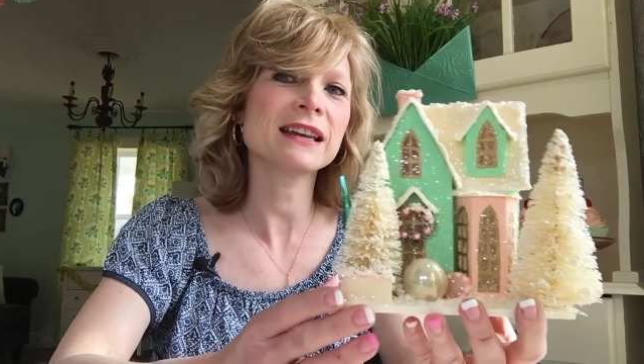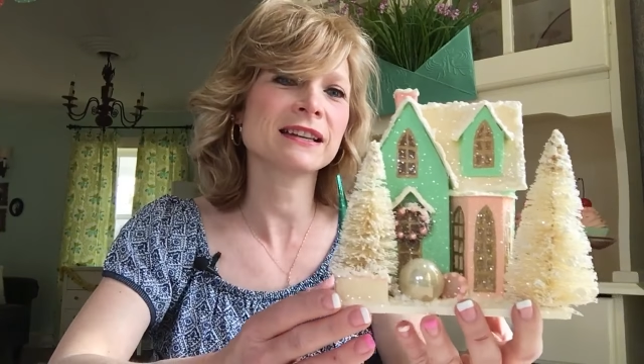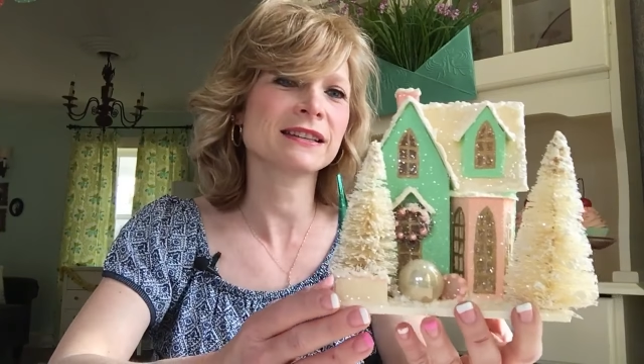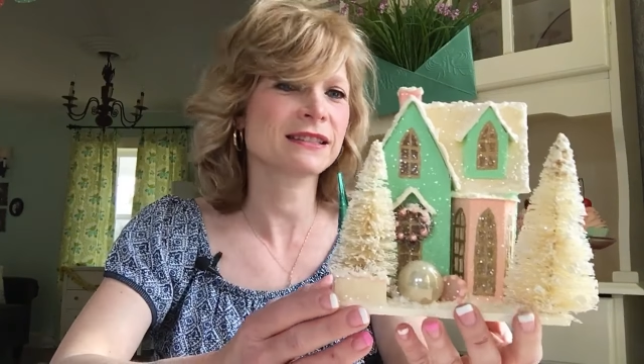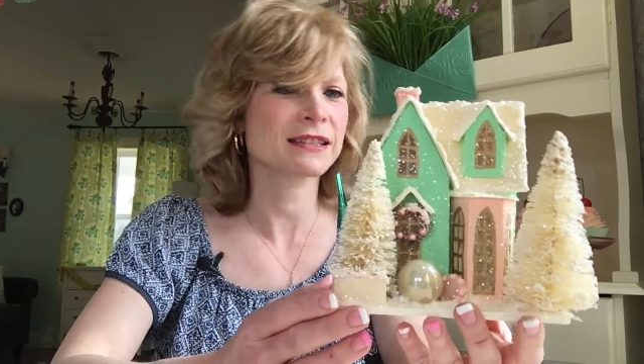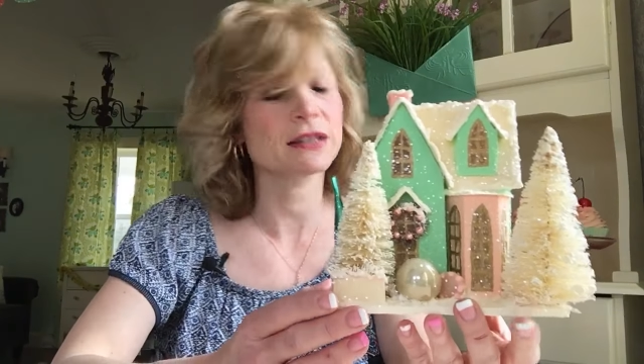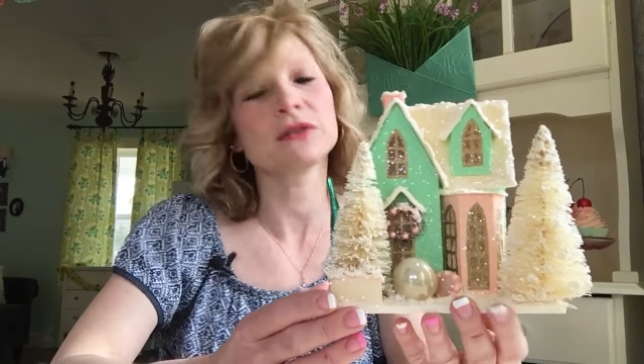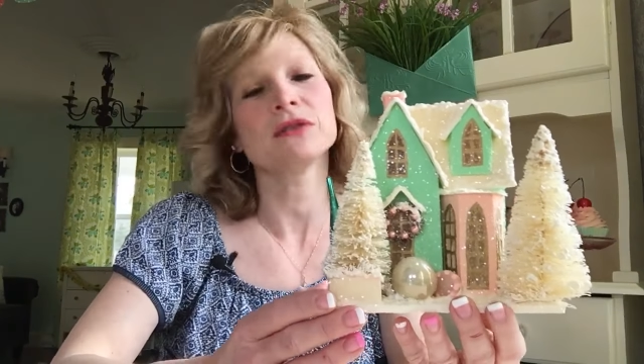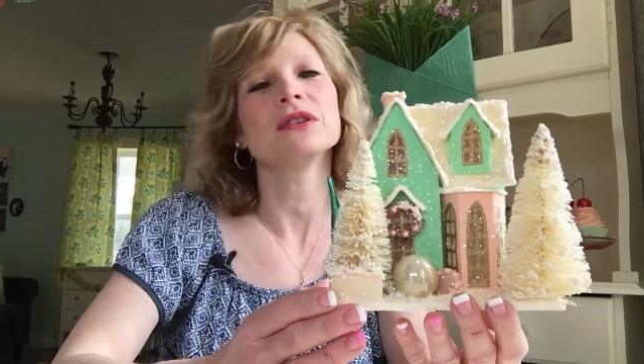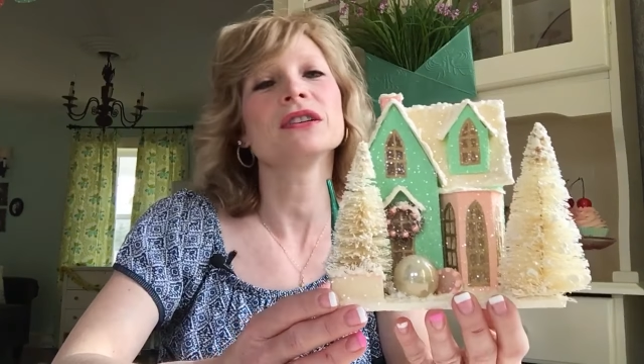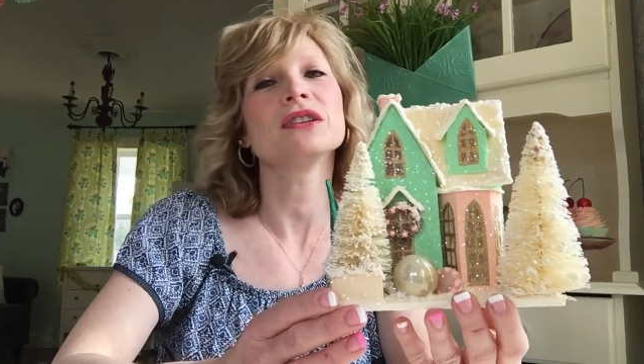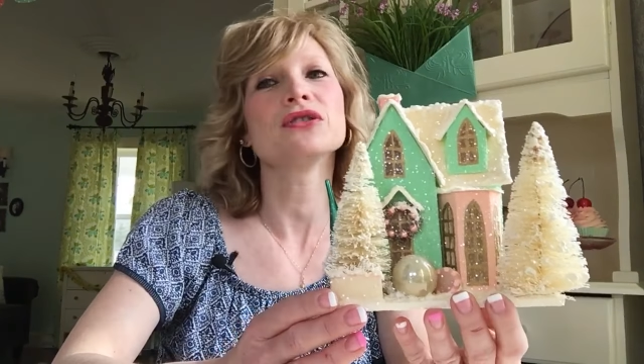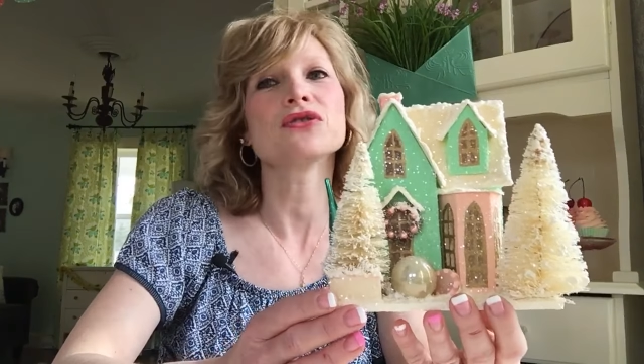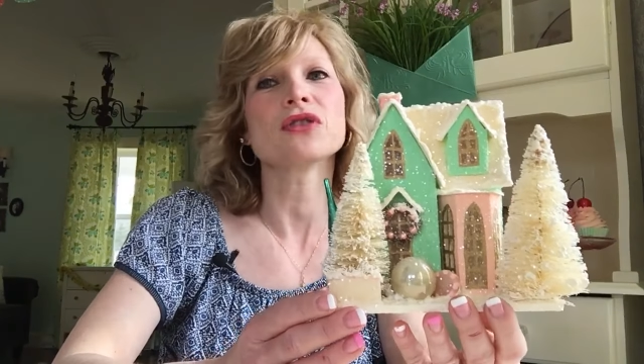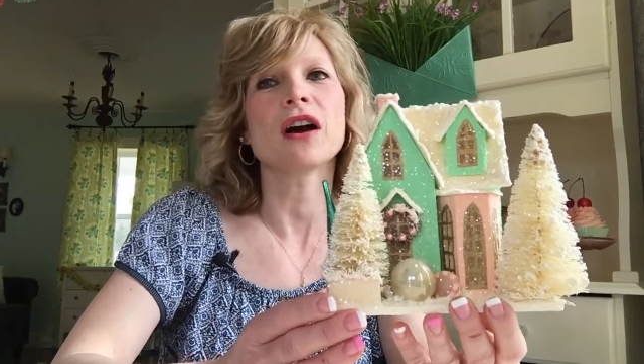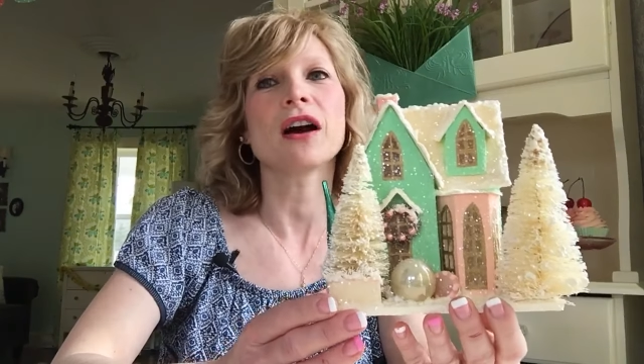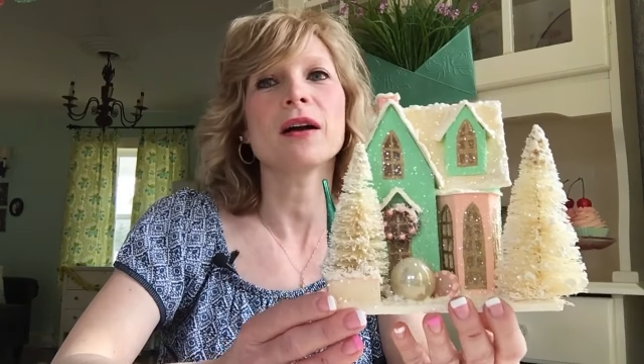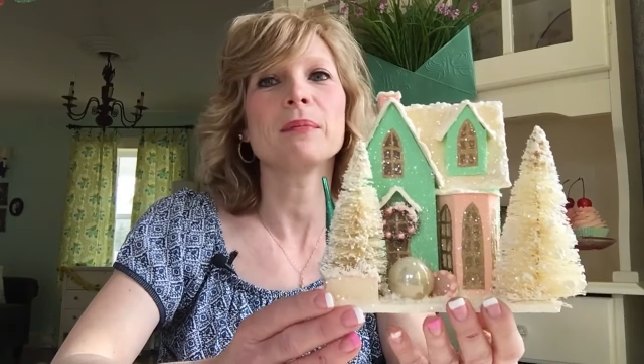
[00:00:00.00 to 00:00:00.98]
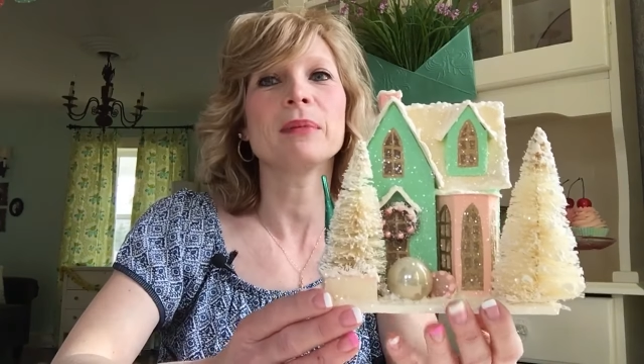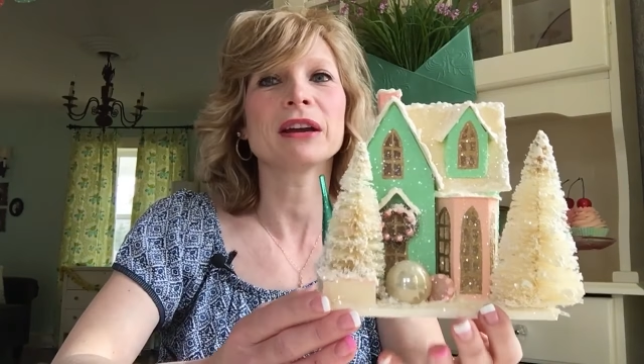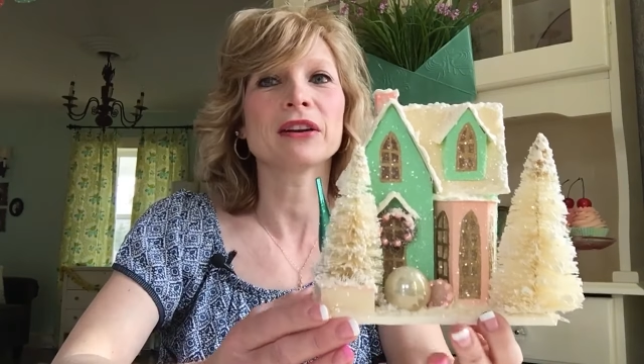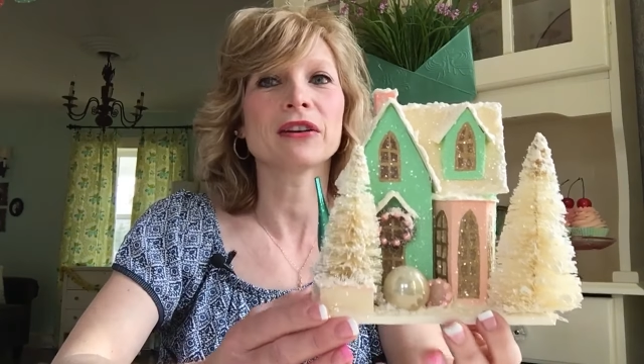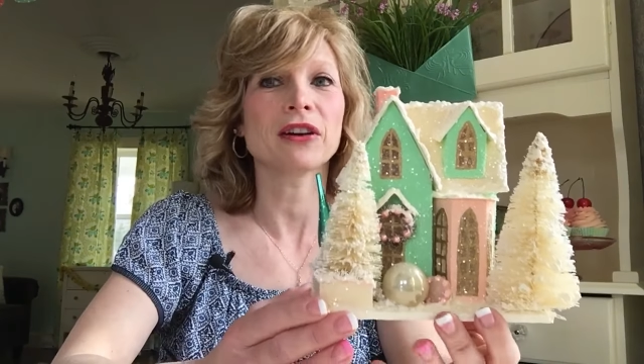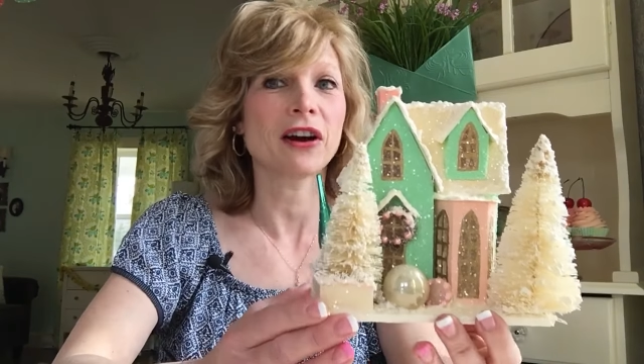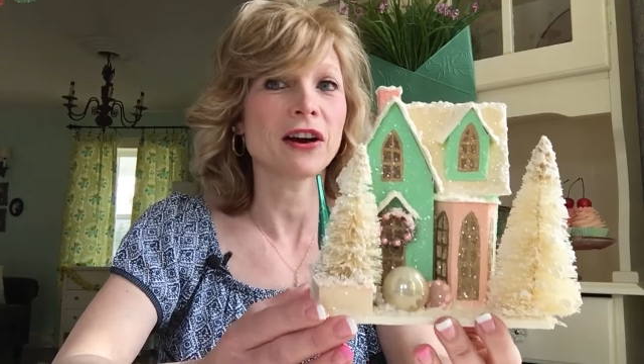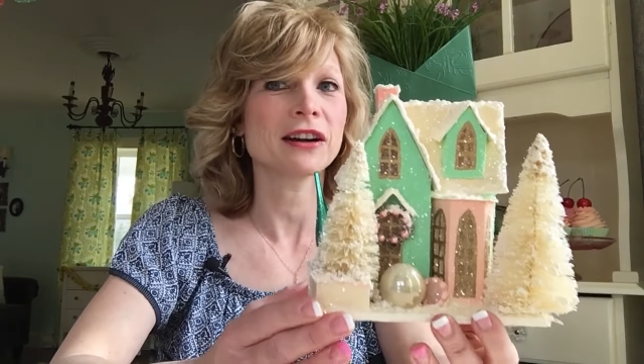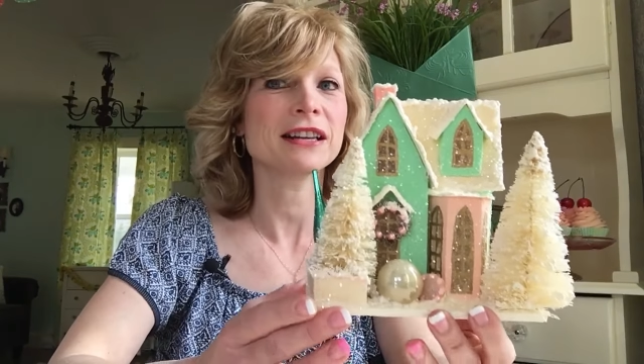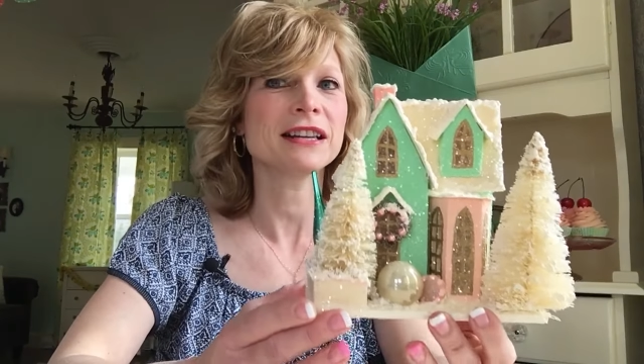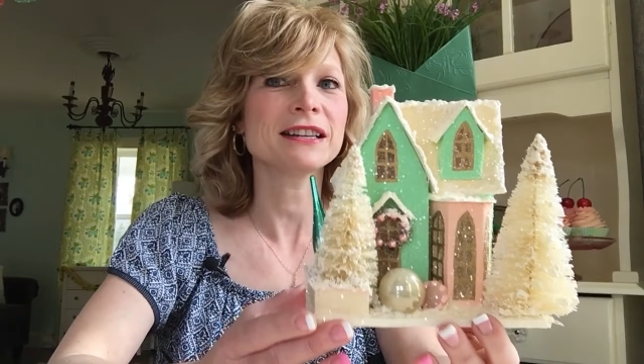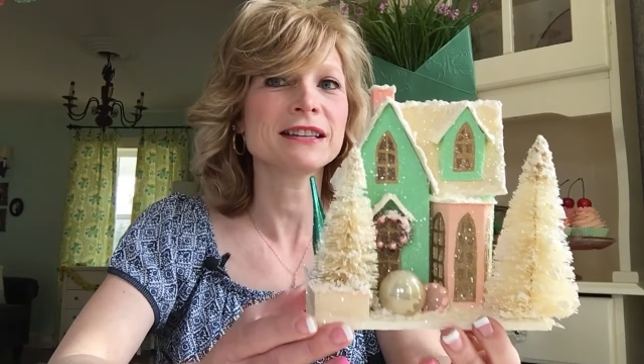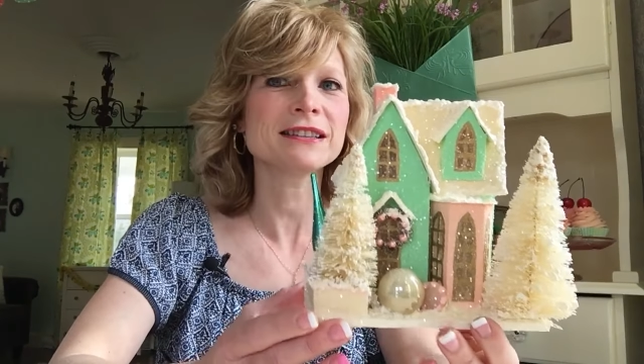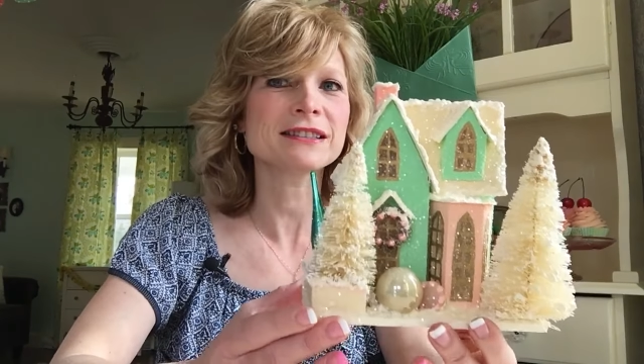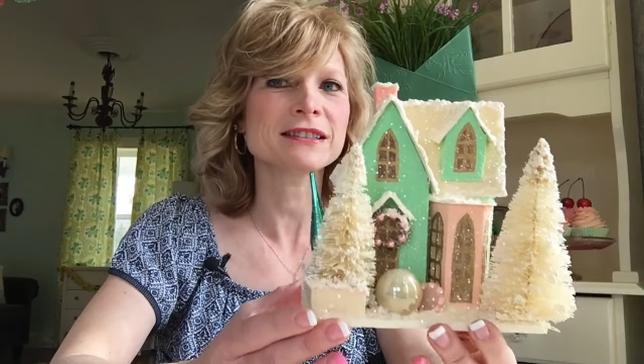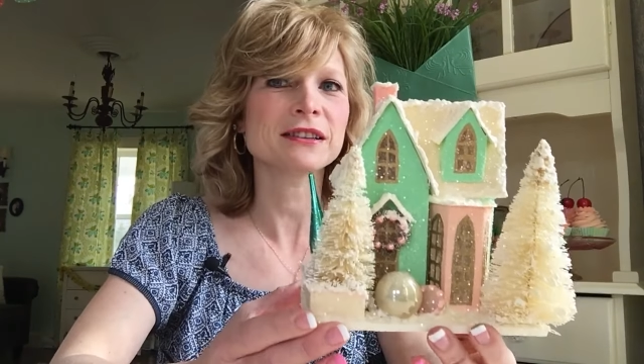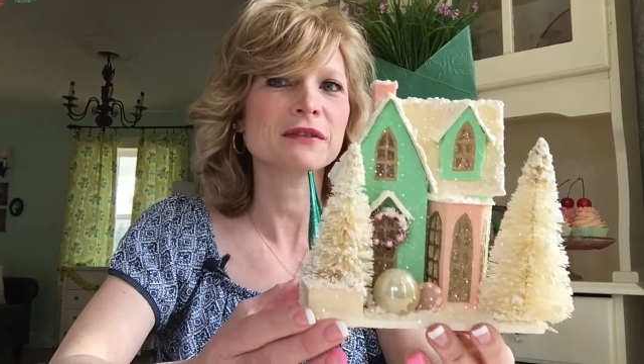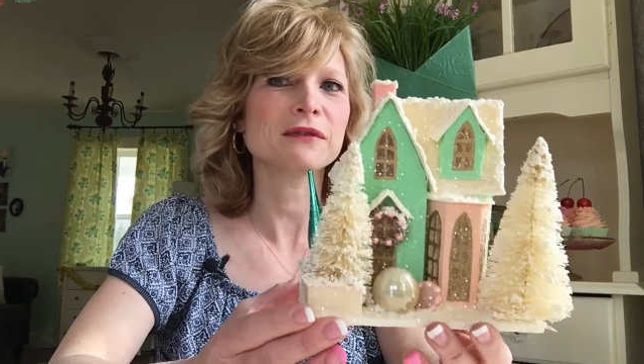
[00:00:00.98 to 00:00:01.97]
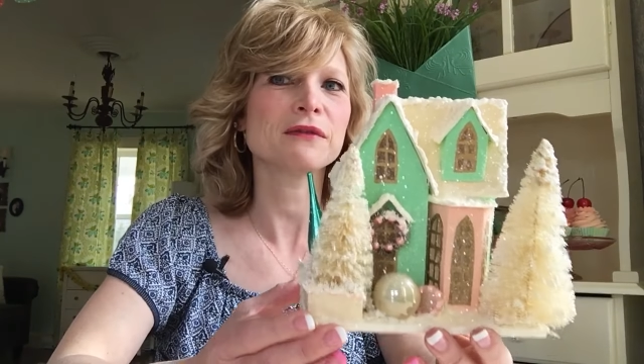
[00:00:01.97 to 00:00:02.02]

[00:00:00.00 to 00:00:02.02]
it could draw a bigger audience